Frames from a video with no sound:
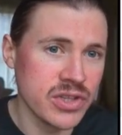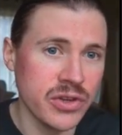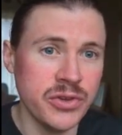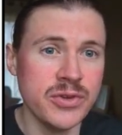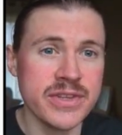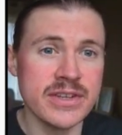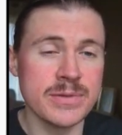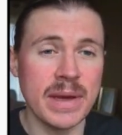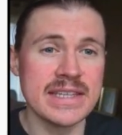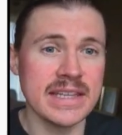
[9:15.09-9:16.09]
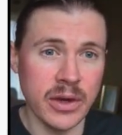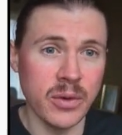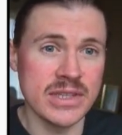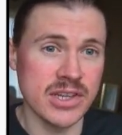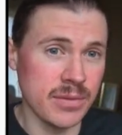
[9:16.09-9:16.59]
So user is basically
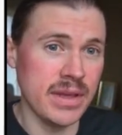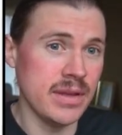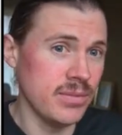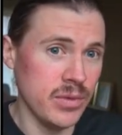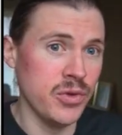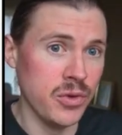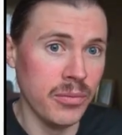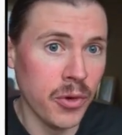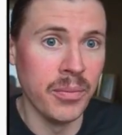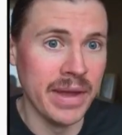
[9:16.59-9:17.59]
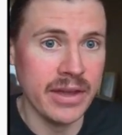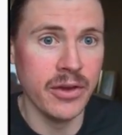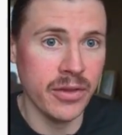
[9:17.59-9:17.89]
always going to be you or me,